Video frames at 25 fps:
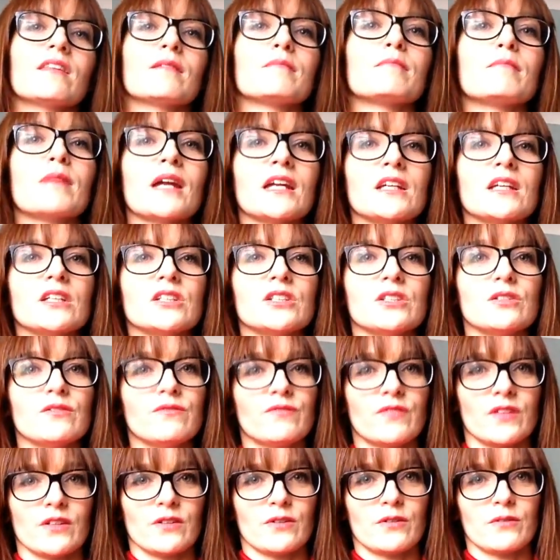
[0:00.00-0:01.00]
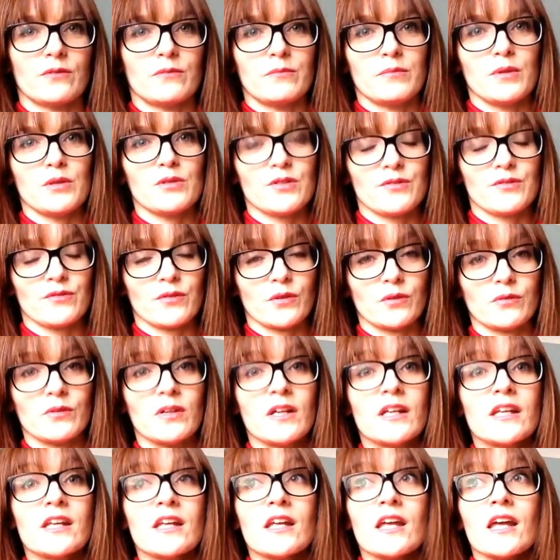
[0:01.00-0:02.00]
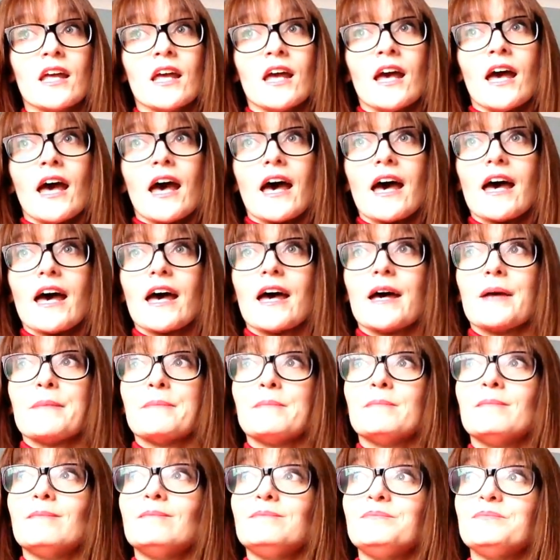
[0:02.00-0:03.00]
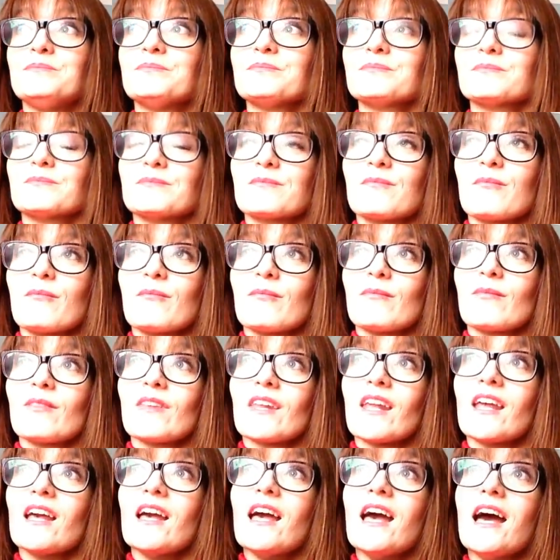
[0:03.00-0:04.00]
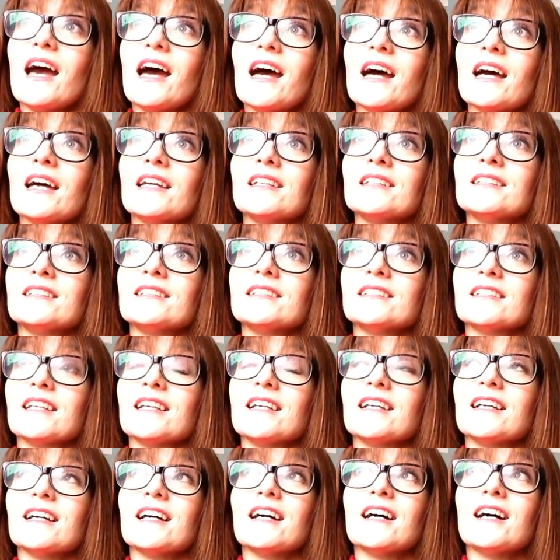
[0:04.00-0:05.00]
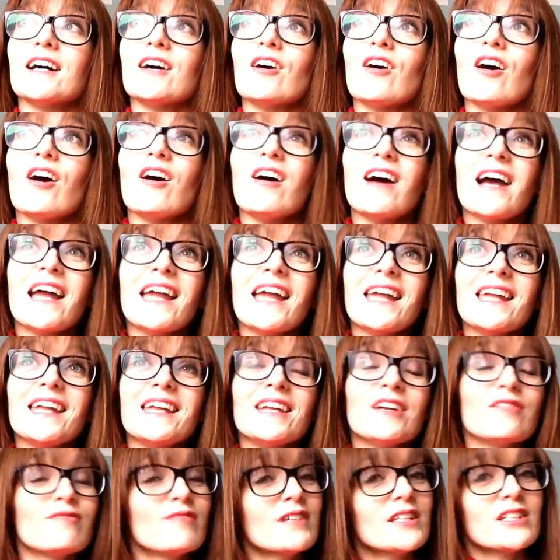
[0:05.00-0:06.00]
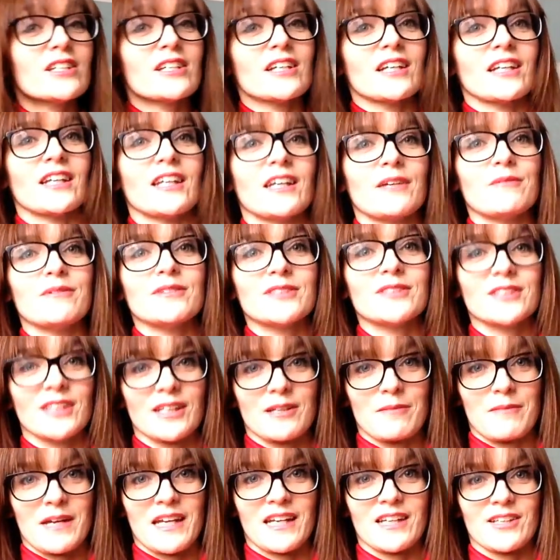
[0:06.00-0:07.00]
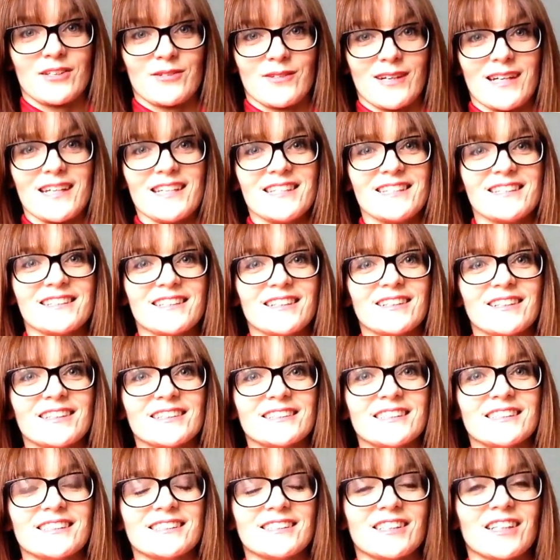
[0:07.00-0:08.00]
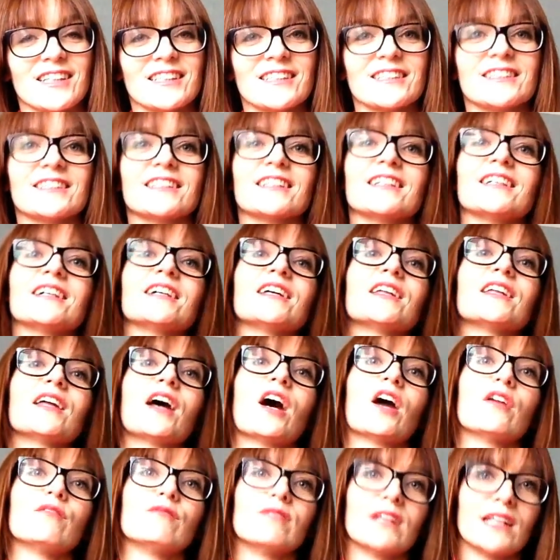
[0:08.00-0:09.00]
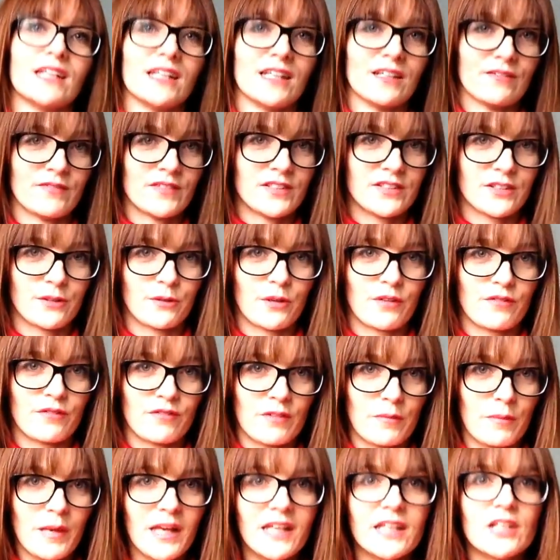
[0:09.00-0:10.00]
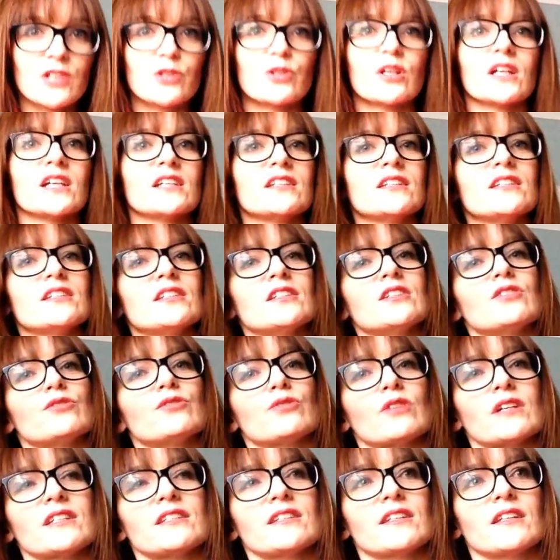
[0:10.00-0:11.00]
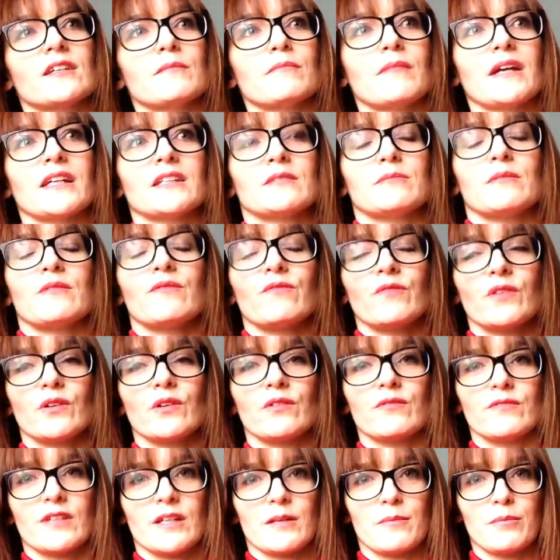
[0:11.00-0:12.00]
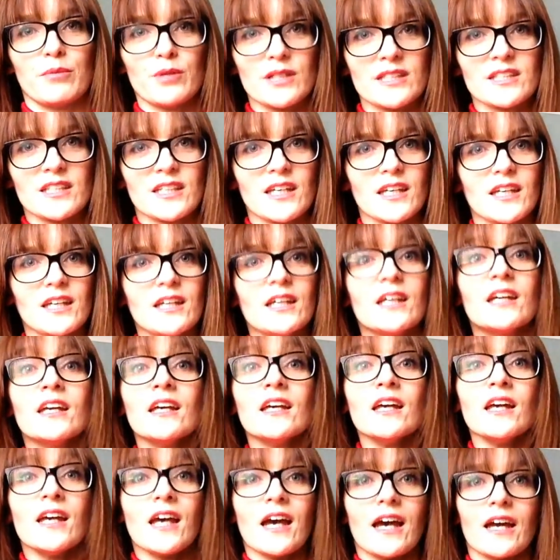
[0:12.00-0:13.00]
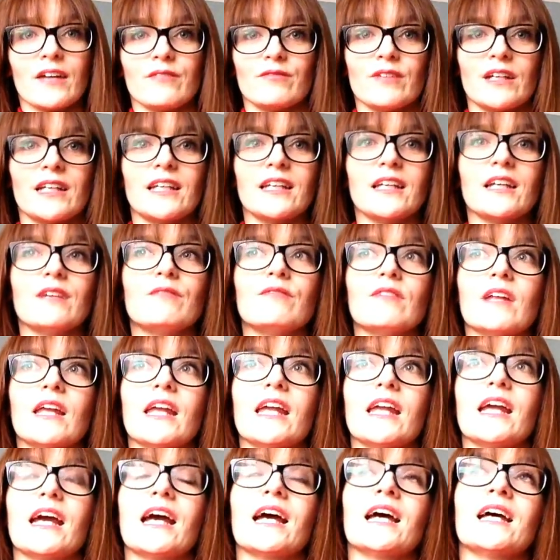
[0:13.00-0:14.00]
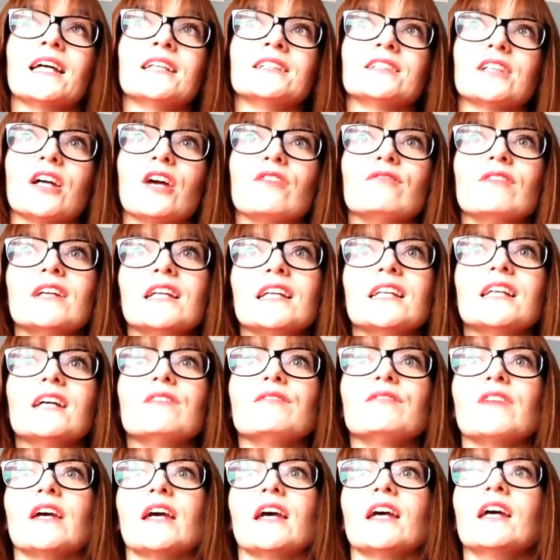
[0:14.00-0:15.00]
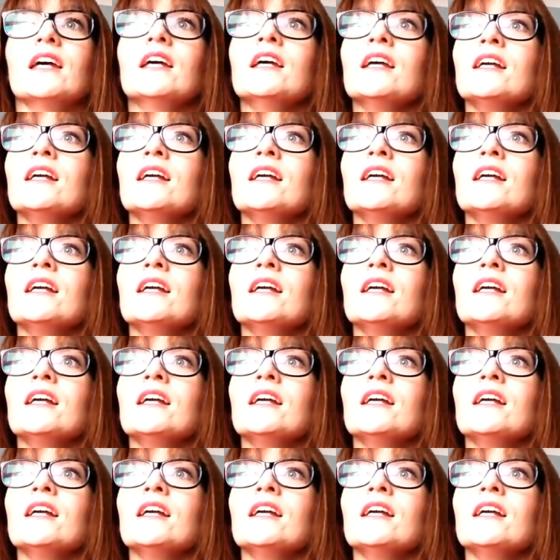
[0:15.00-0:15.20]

that makes you feel beautiful. Um, and I originally was going to make a dress. I decided that I really love the Sew Over It Penny dress. It's a dress that makes me feel really pretty and really lovely and I really love it.